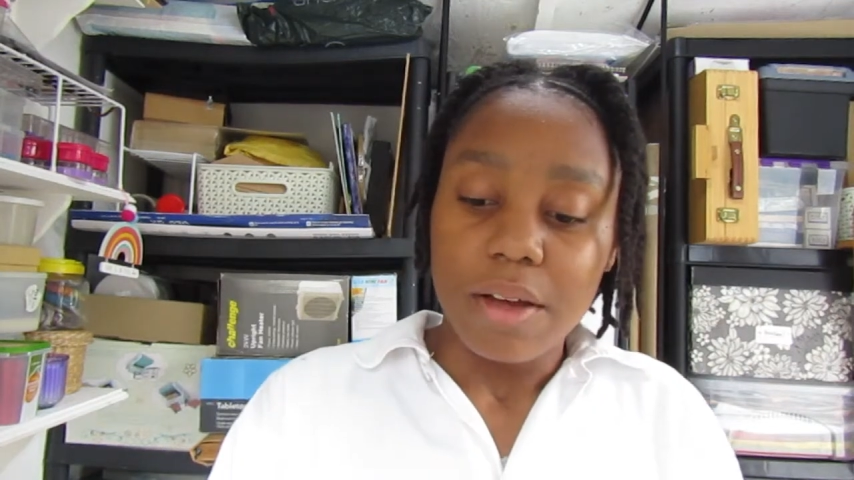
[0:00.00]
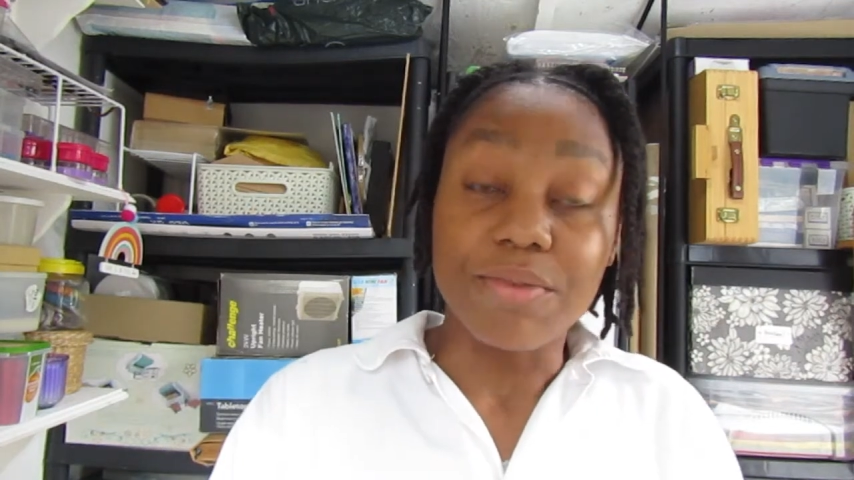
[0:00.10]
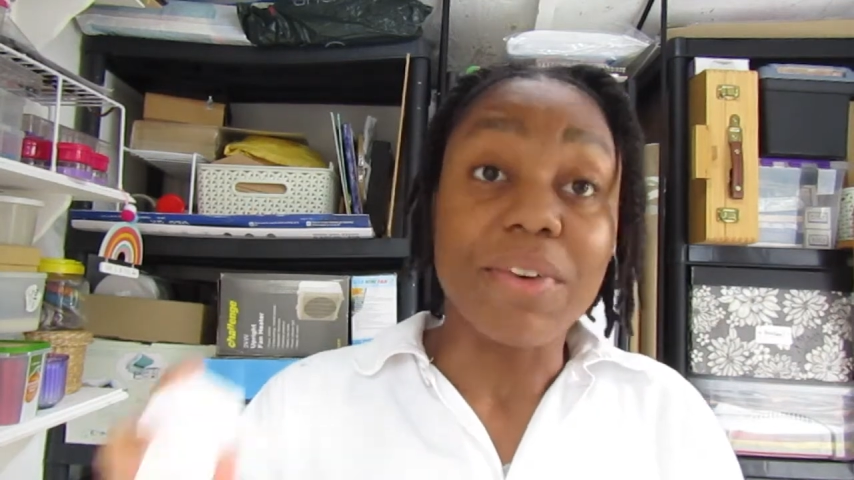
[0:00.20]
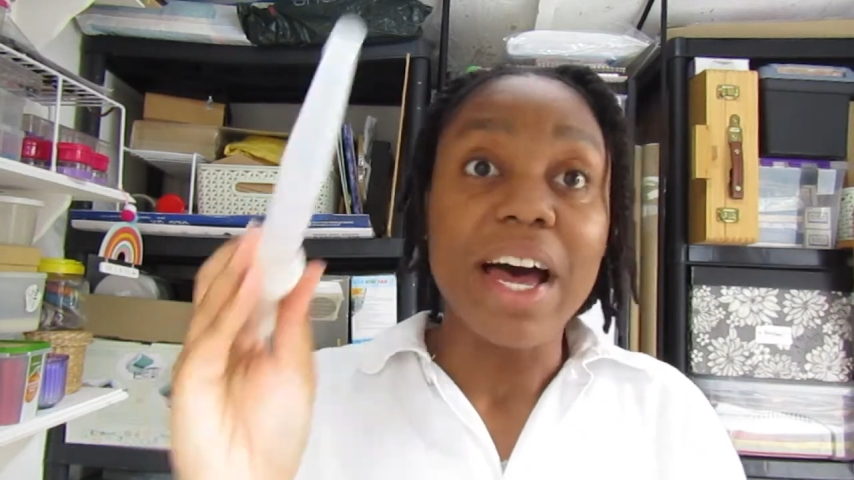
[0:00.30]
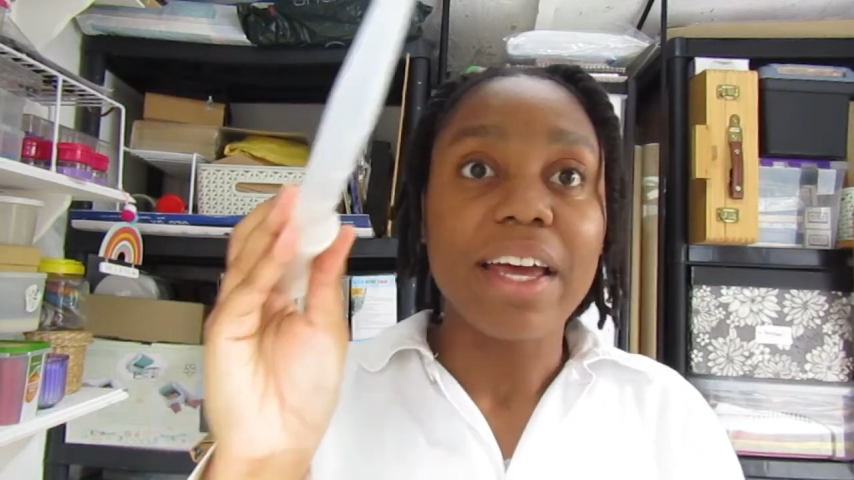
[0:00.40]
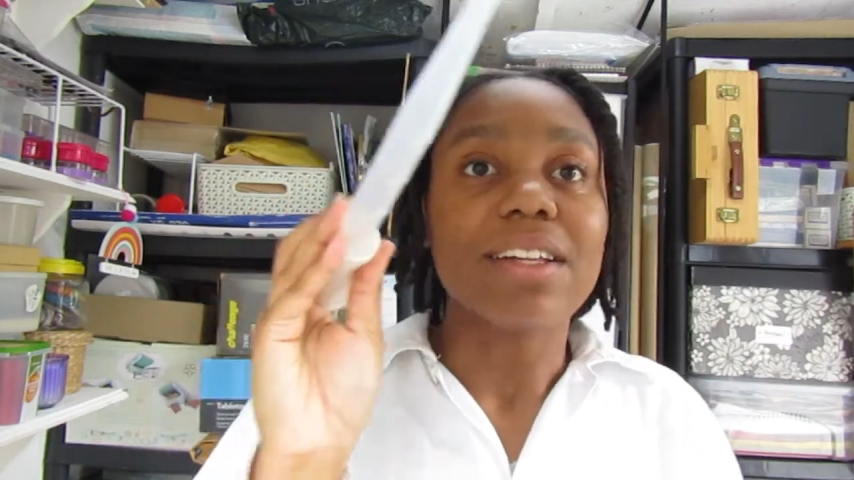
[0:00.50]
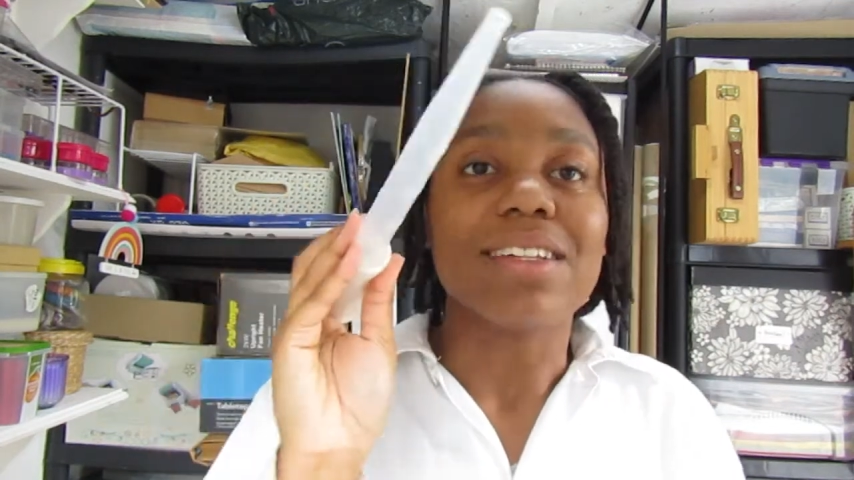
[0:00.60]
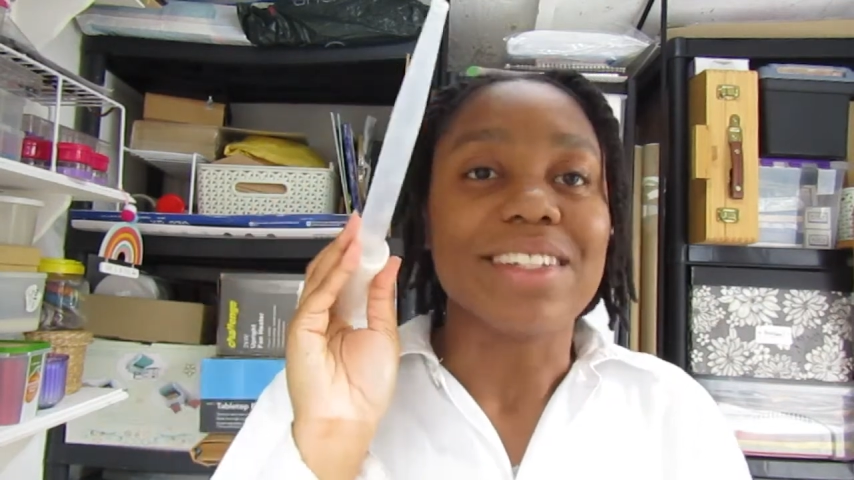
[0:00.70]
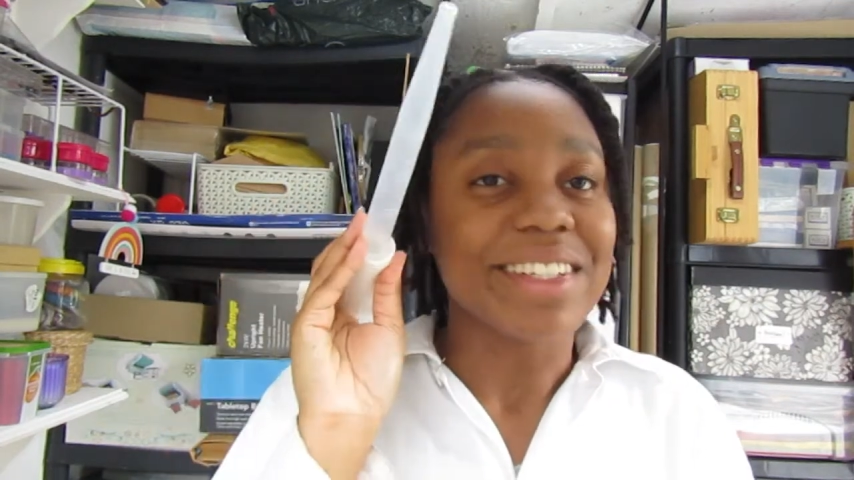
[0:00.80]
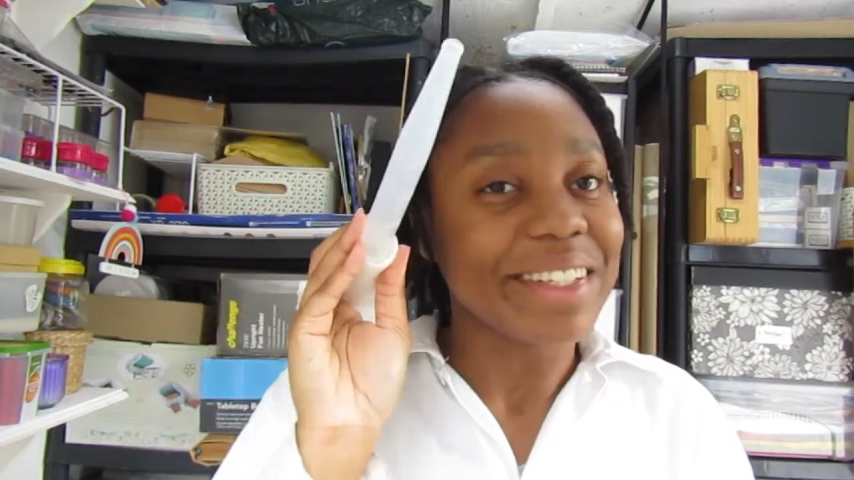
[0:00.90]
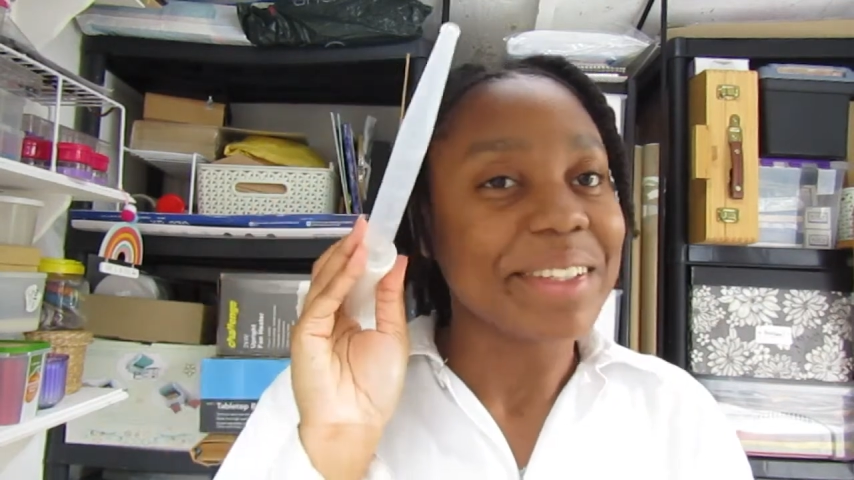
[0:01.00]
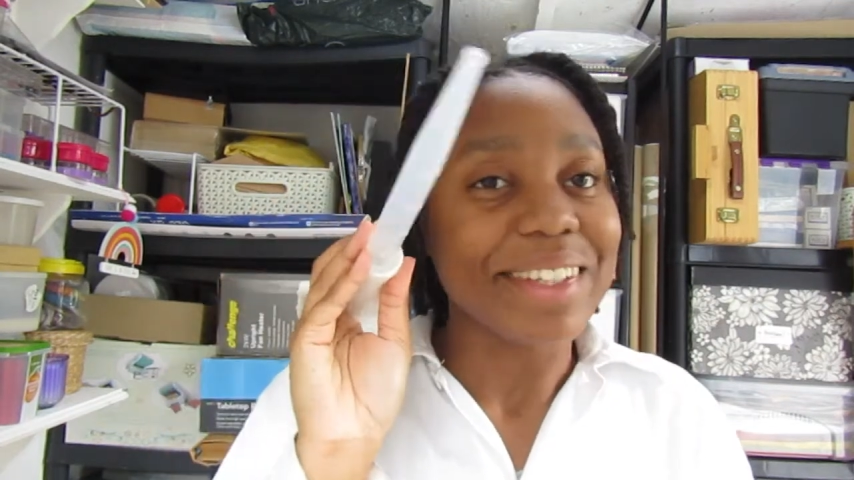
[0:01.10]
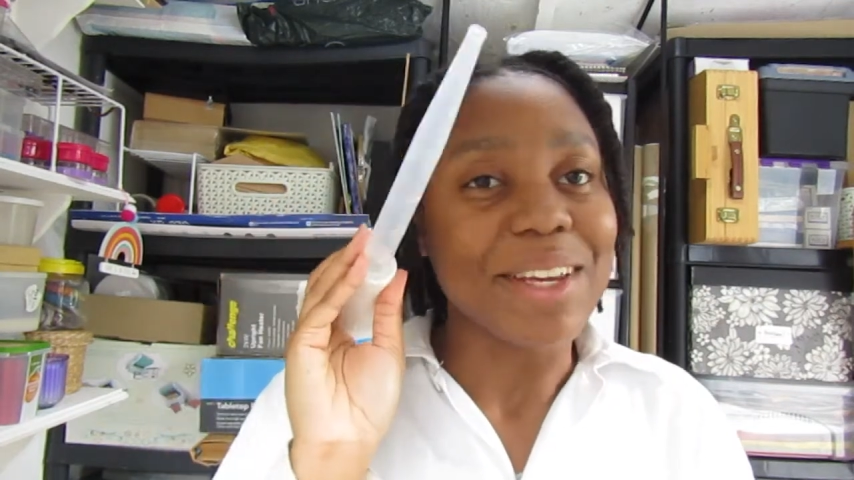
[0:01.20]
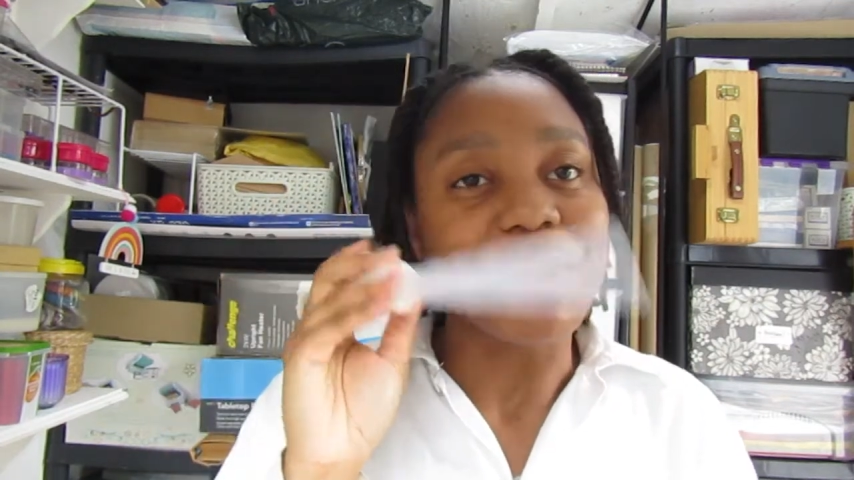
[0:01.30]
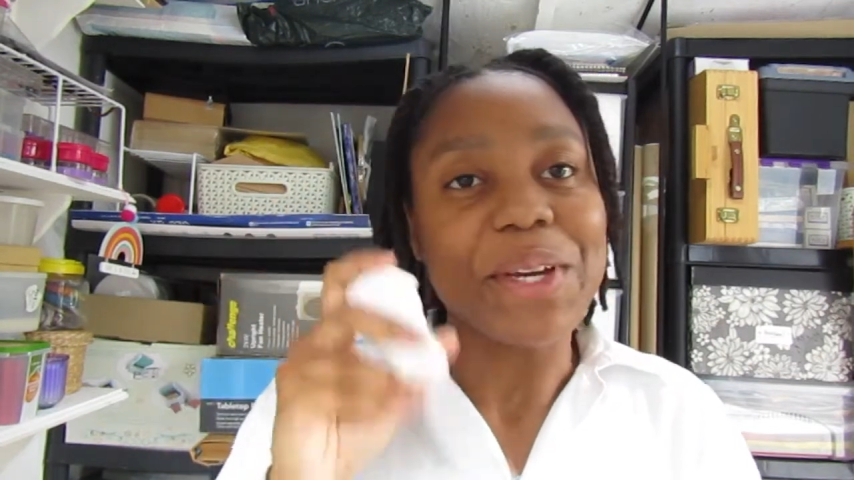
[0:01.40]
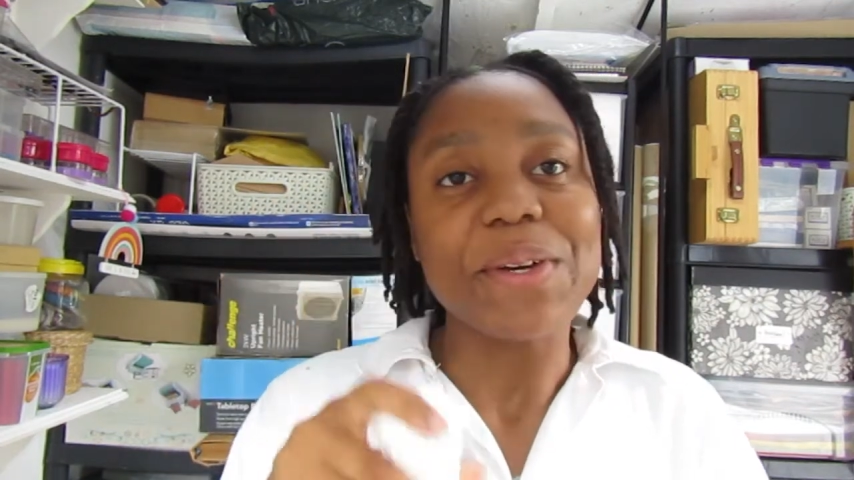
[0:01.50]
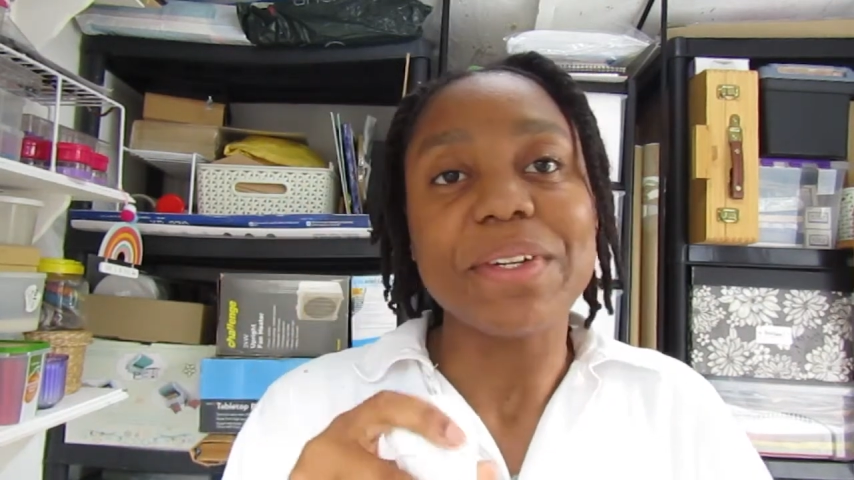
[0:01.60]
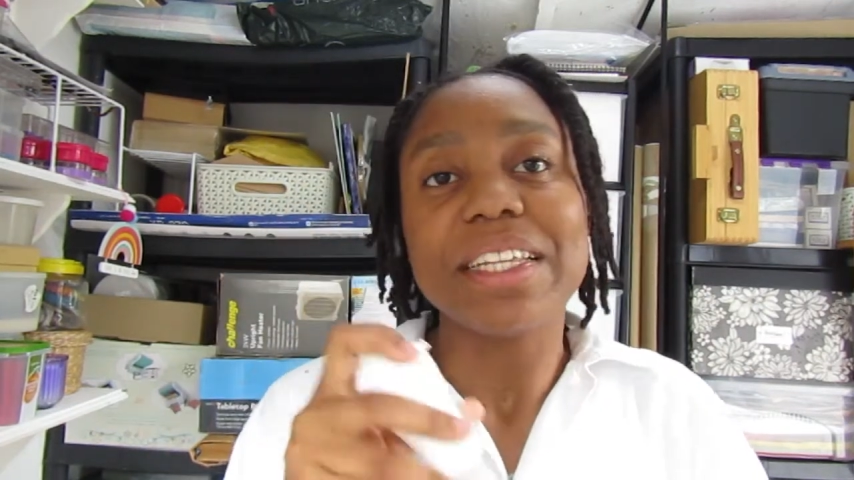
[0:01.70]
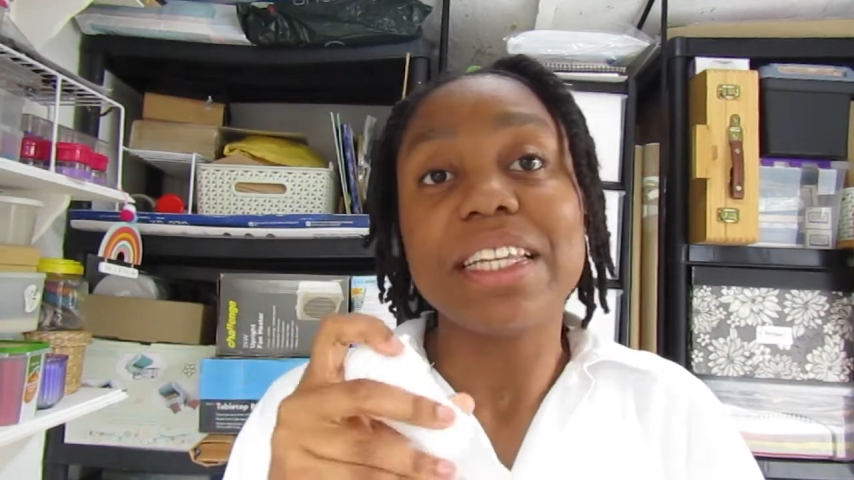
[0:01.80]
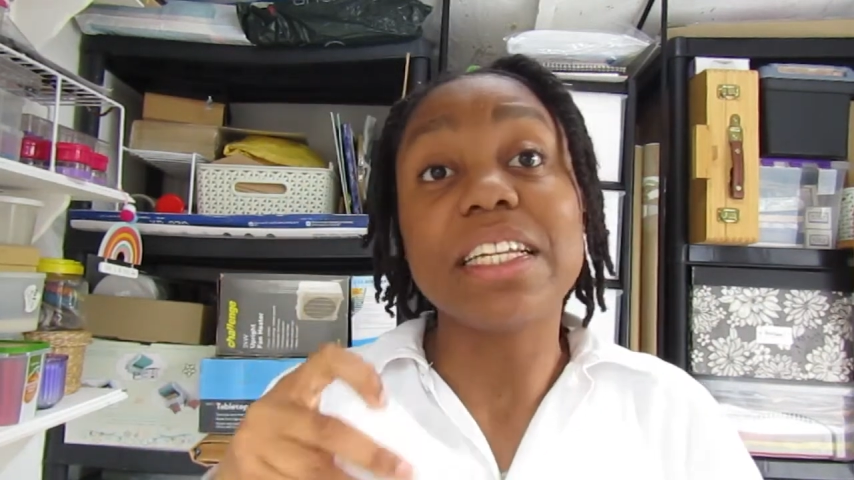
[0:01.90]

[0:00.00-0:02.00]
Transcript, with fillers: vials, there we go, the